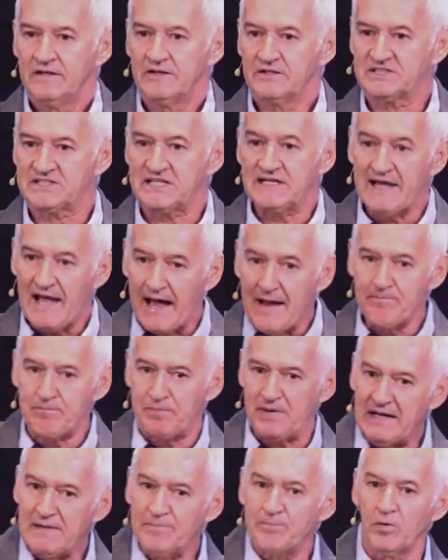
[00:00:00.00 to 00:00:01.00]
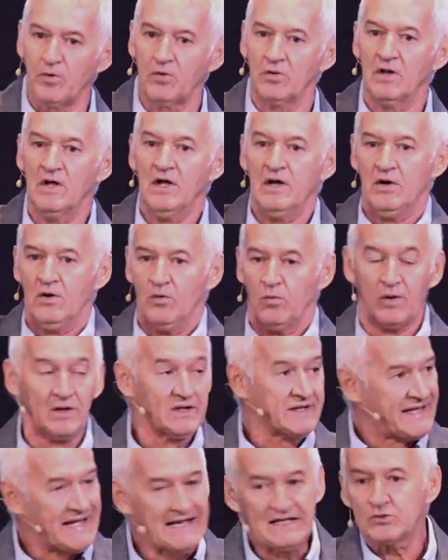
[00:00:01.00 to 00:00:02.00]
You see, and people will
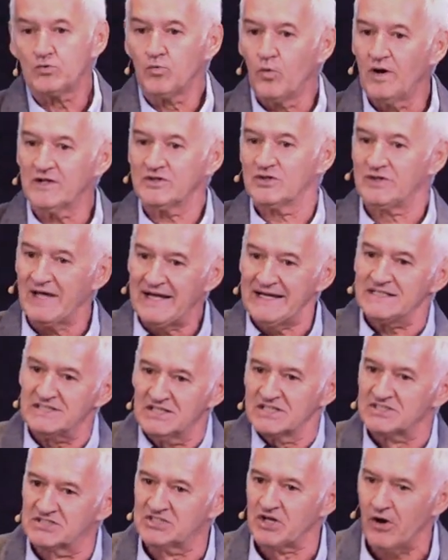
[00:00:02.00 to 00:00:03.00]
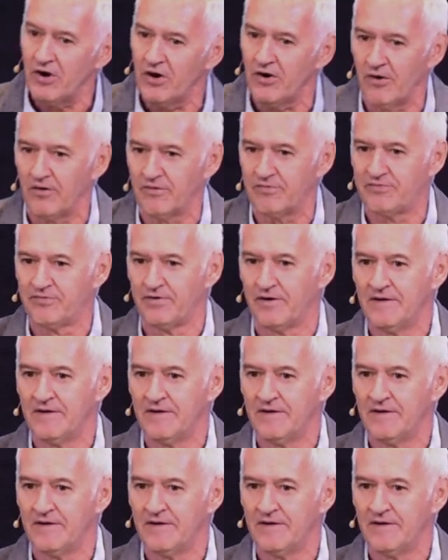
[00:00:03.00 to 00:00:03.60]
get what they deserve.